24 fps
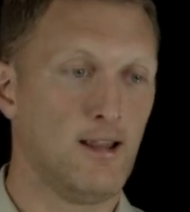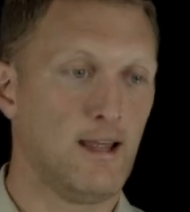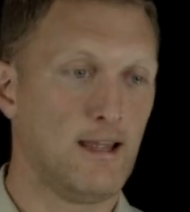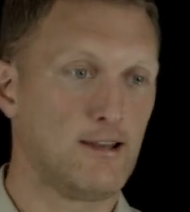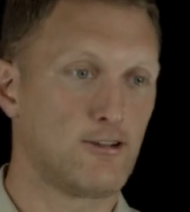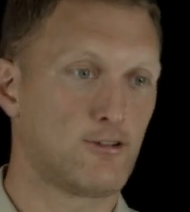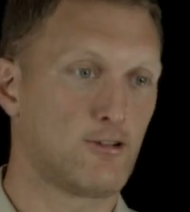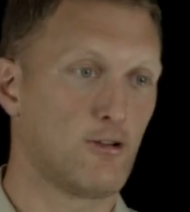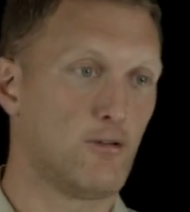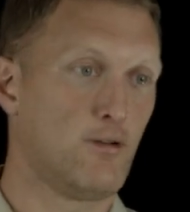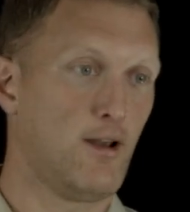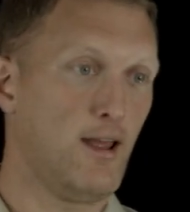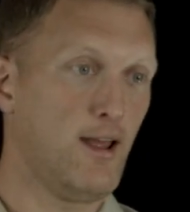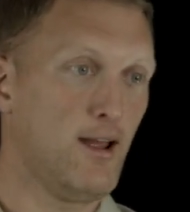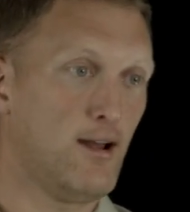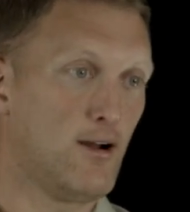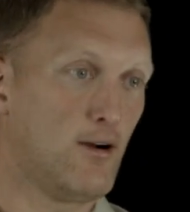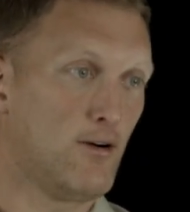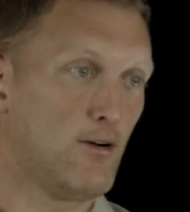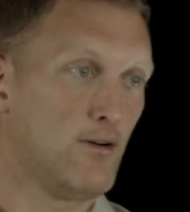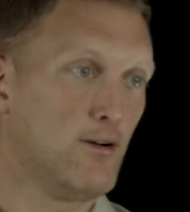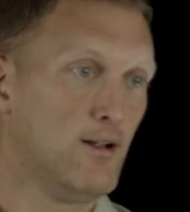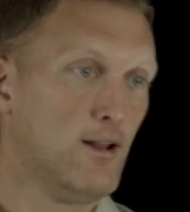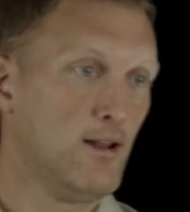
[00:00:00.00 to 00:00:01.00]
And so
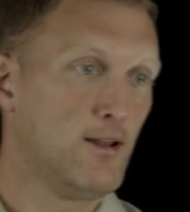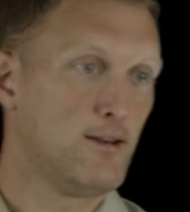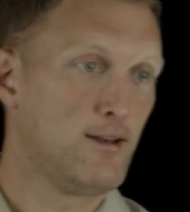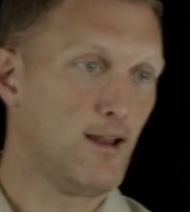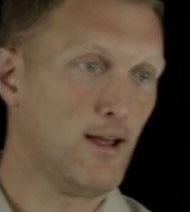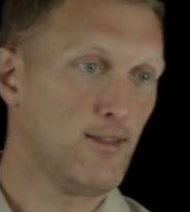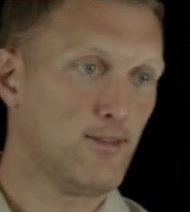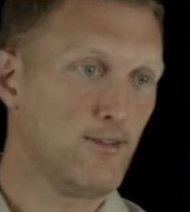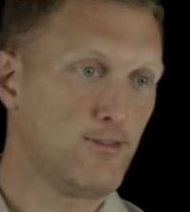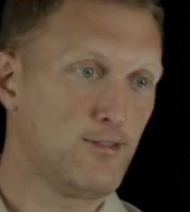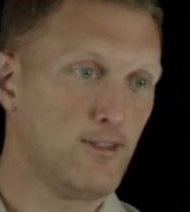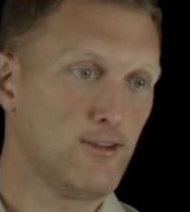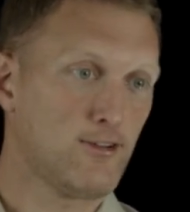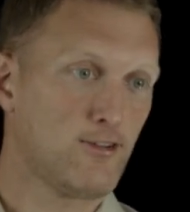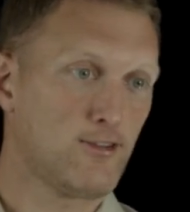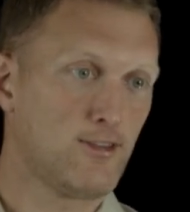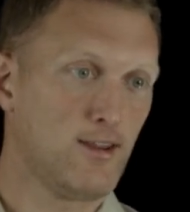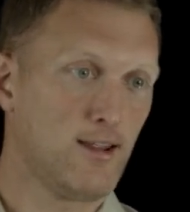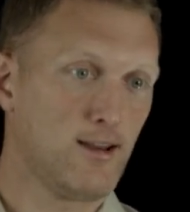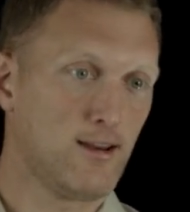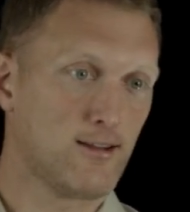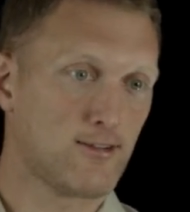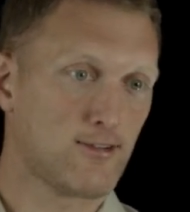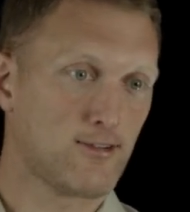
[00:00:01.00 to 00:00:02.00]
now, now that this
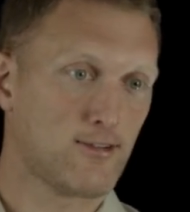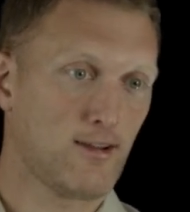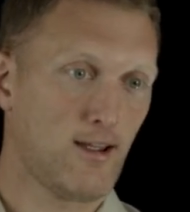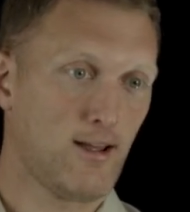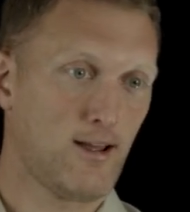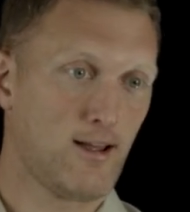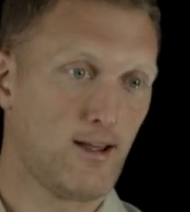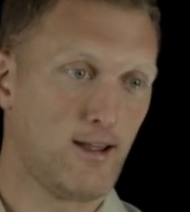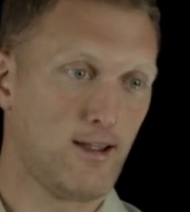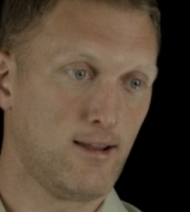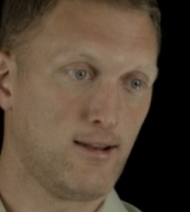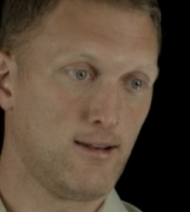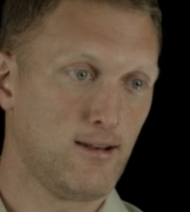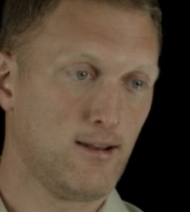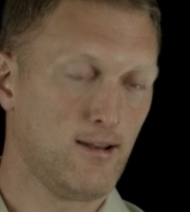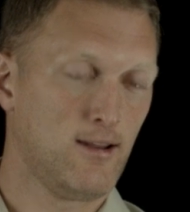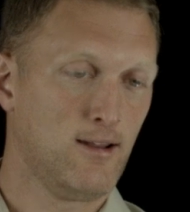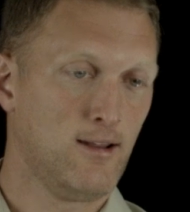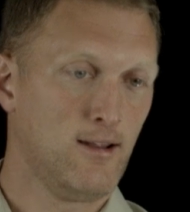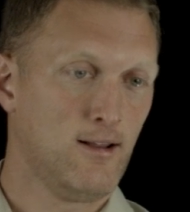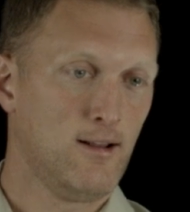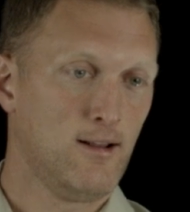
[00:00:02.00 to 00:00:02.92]
thing is signed,